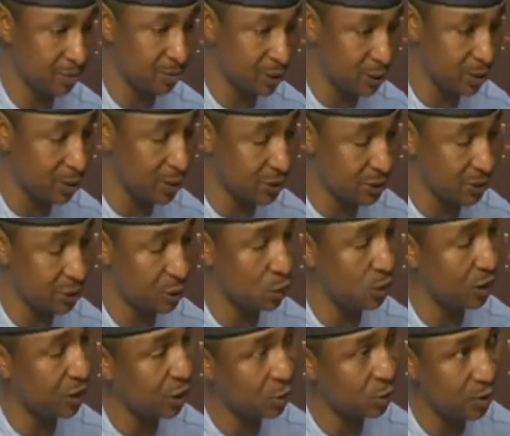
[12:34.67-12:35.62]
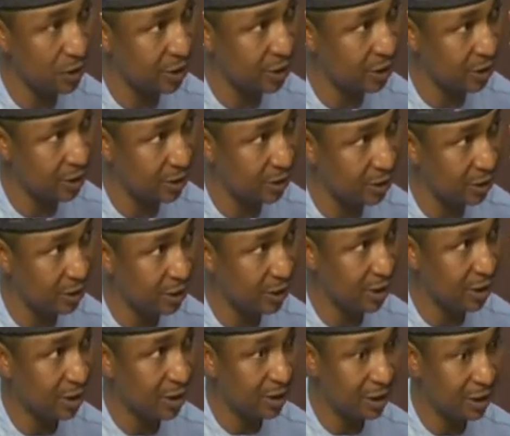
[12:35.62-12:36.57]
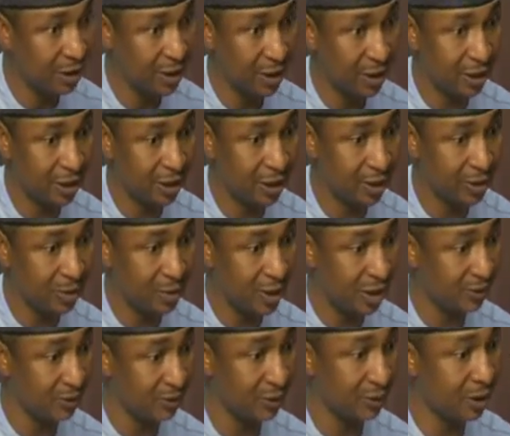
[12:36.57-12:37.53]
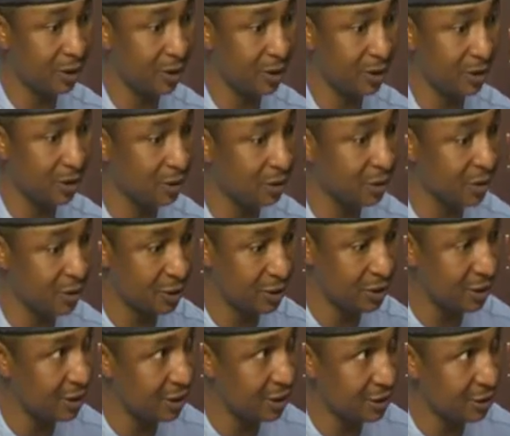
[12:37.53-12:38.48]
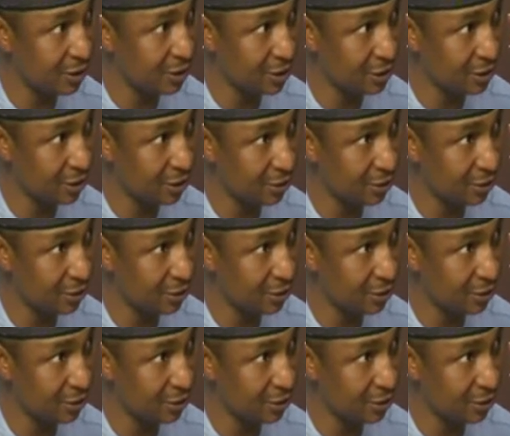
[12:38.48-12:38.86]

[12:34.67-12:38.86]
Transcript: Because see, 2023 you know, we have over 160, uh,